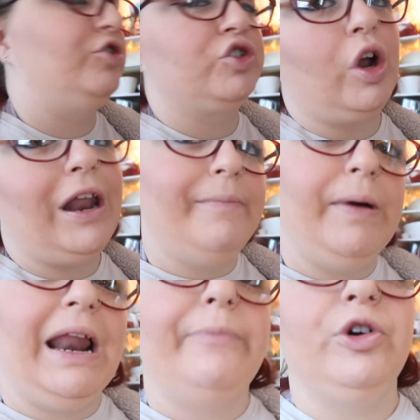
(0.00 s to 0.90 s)
just got
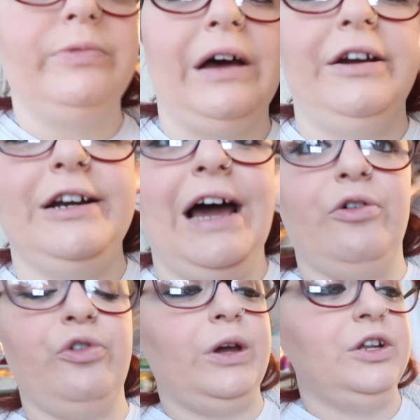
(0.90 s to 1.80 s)
my laptop down here now
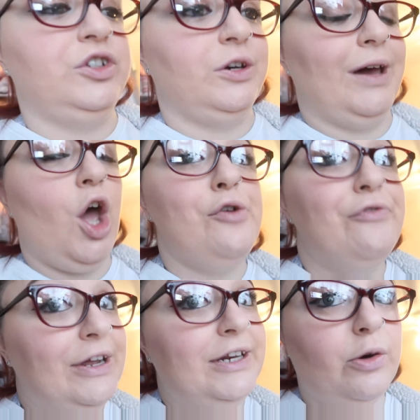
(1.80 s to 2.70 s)
so I can do it.
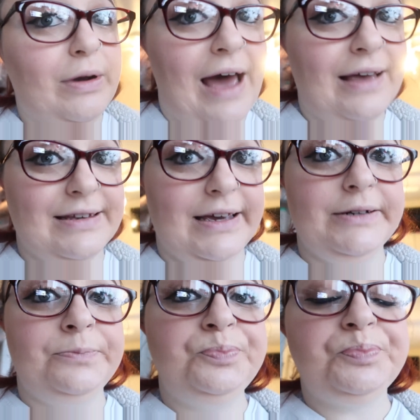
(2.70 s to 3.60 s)
Hopefully no one has it.
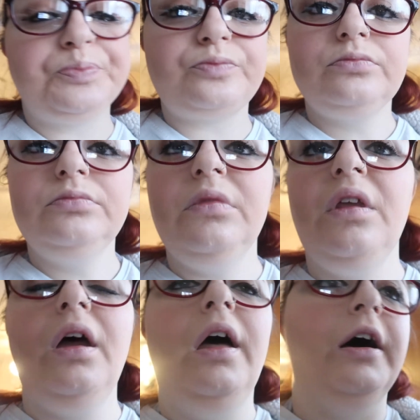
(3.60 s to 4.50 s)

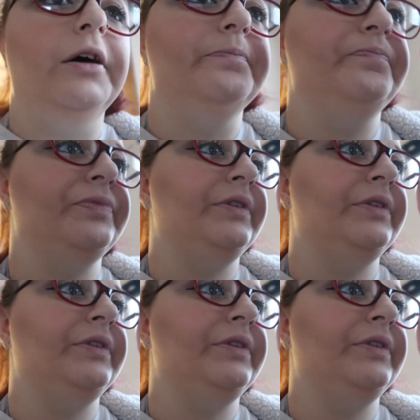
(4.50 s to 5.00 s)
I'm